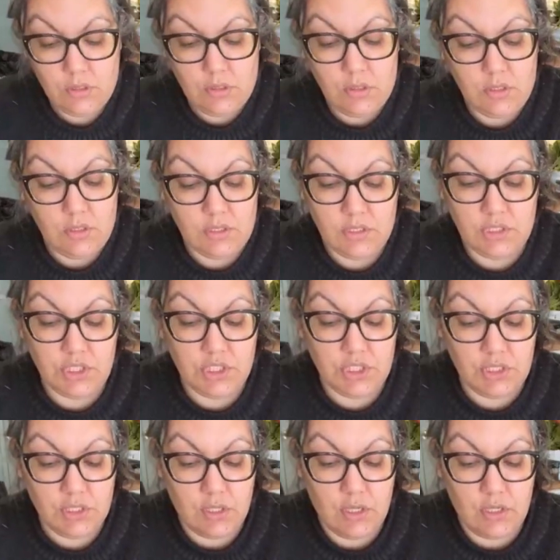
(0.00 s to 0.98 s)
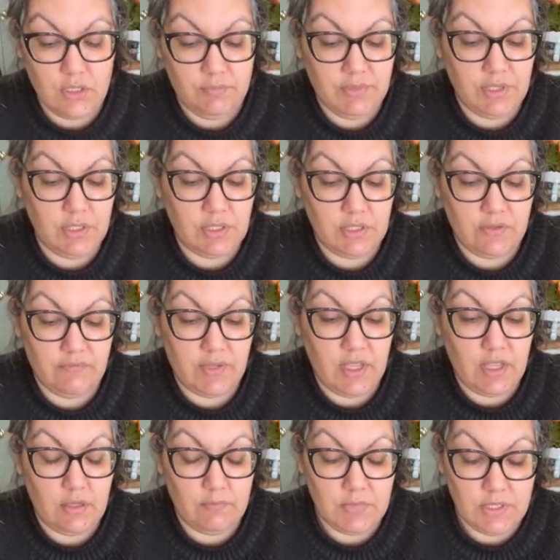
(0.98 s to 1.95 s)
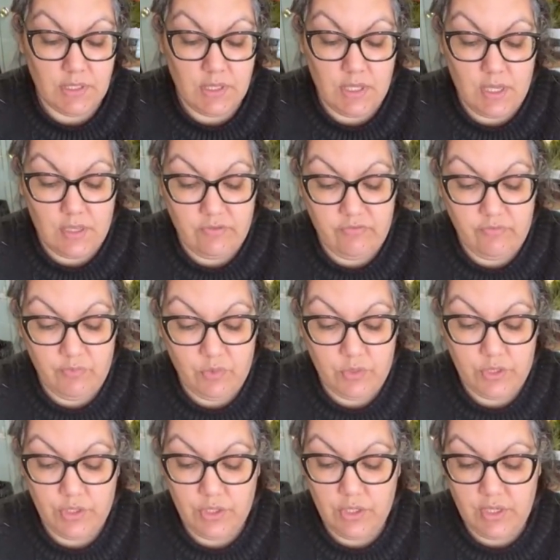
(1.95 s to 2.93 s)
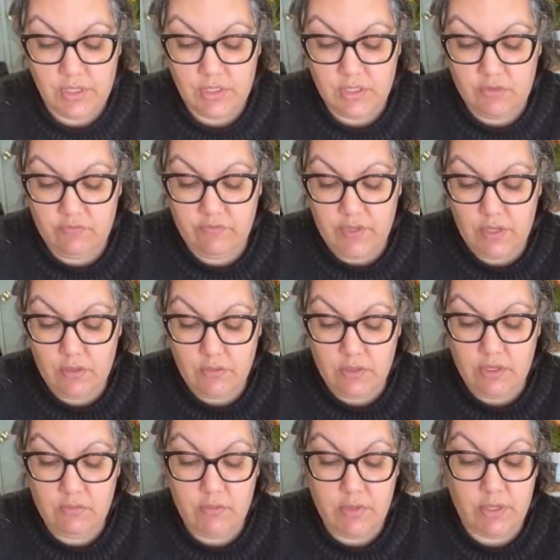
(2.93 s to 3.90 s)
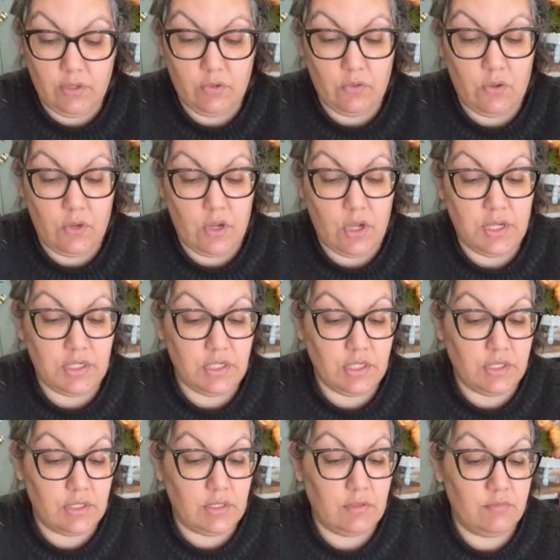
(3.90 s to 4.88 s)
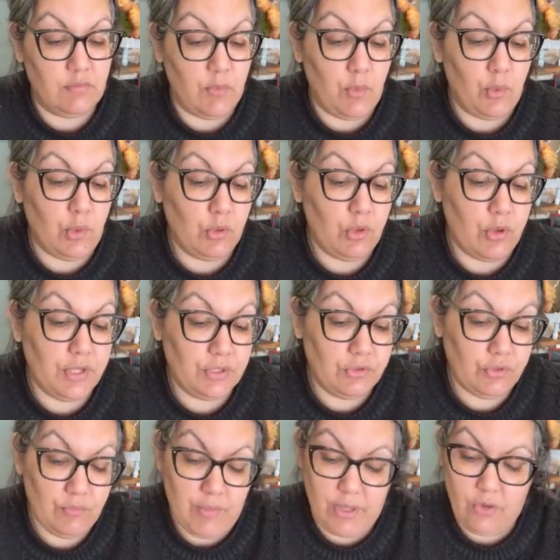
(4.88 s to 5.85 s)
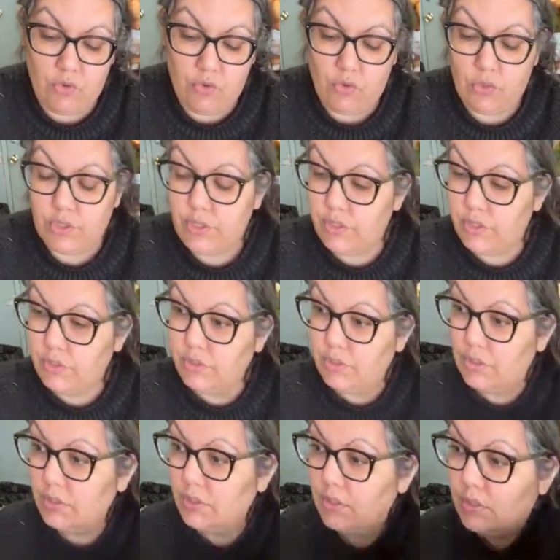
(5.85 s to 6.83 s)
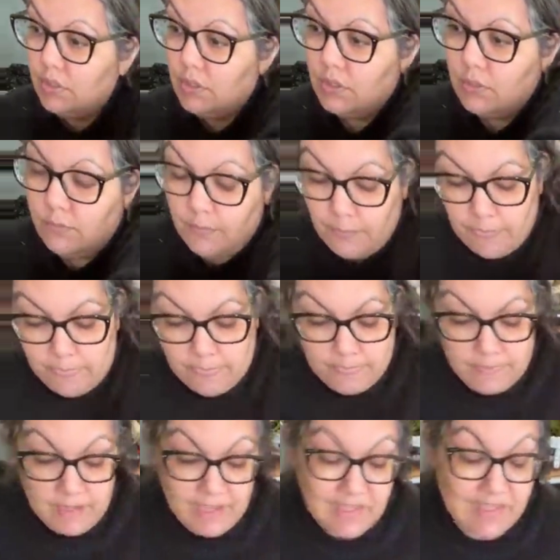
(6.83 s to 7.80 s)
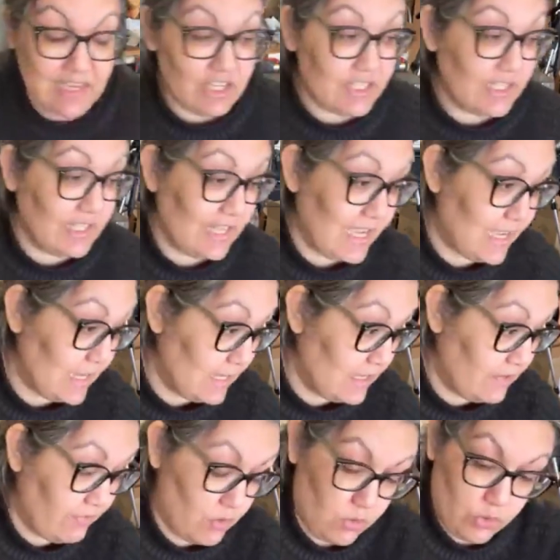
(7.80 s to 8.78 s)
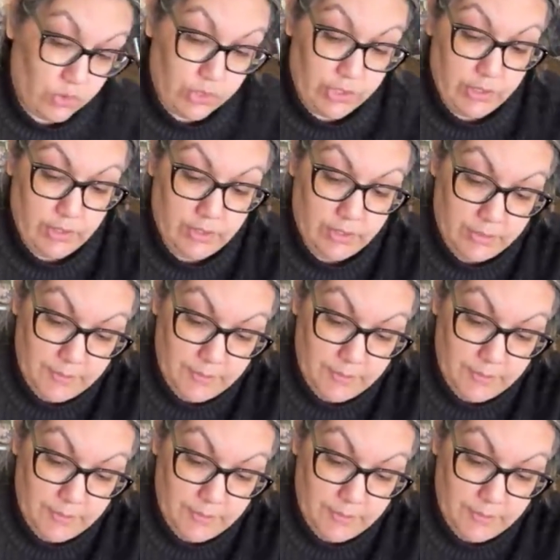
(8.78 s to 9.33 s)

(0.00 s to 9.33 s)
And this is just on a piece of MDF board, you guys, I found in my garage, because remember I'm going through my hoard, and there's a lot of hoard.